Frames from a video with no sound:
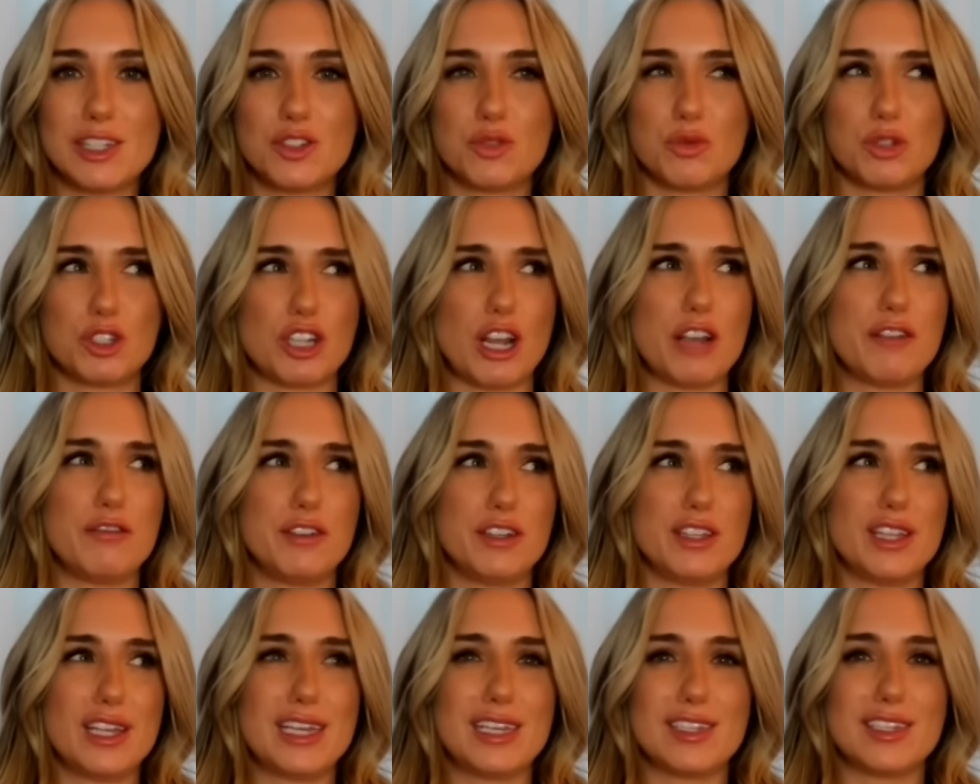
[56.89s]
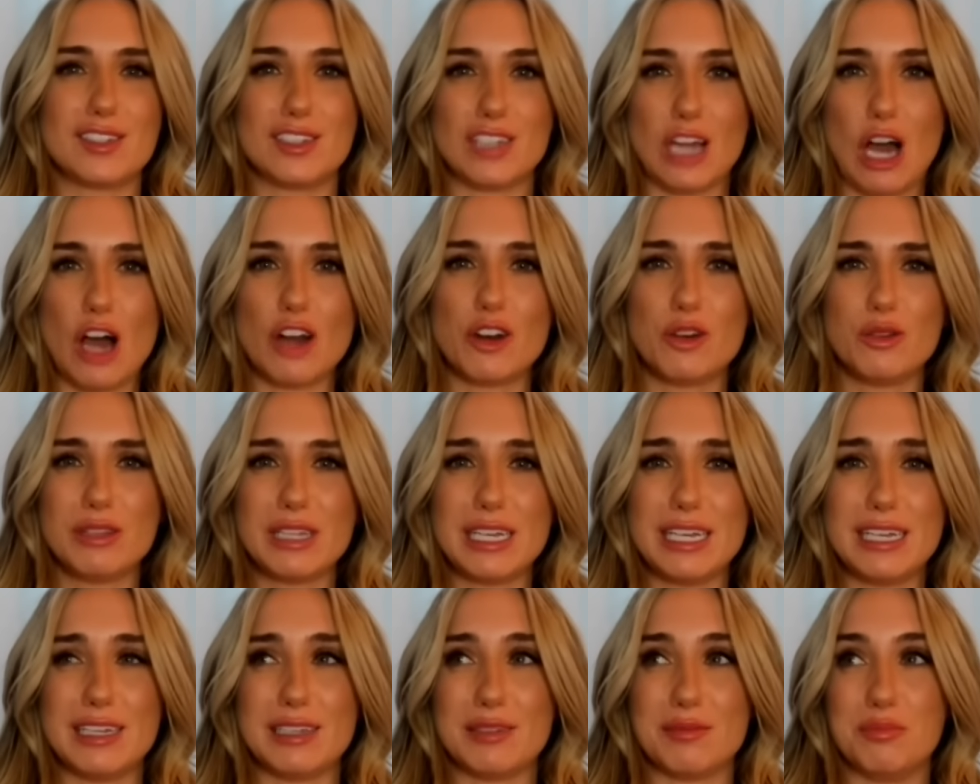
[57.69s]
which I feel like is not
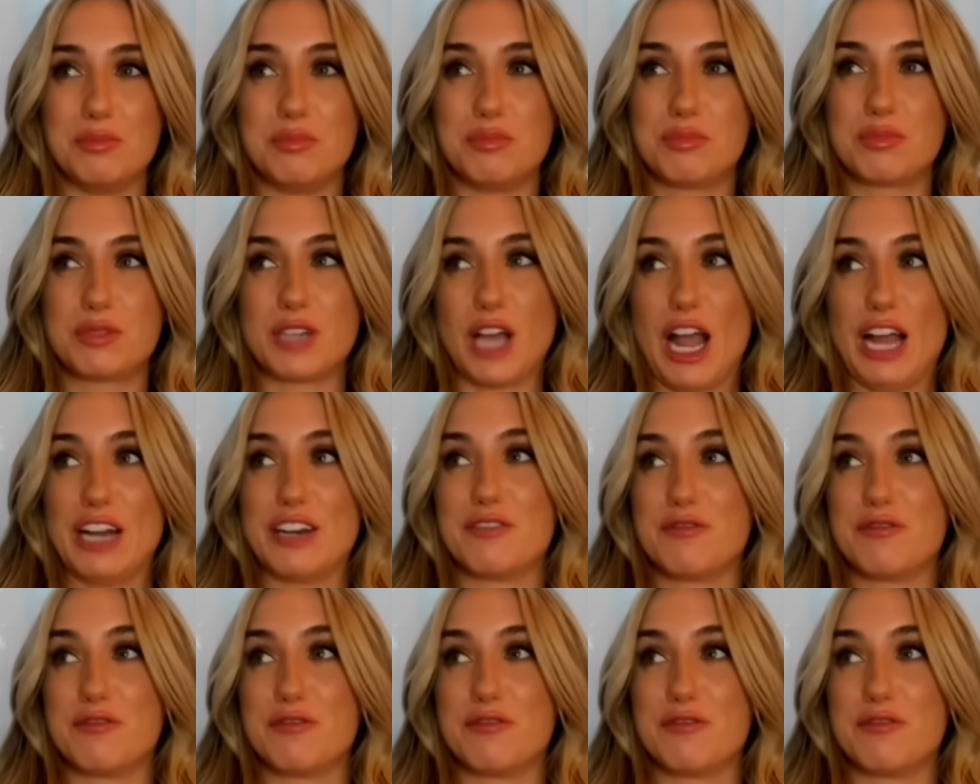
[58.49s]
only kind of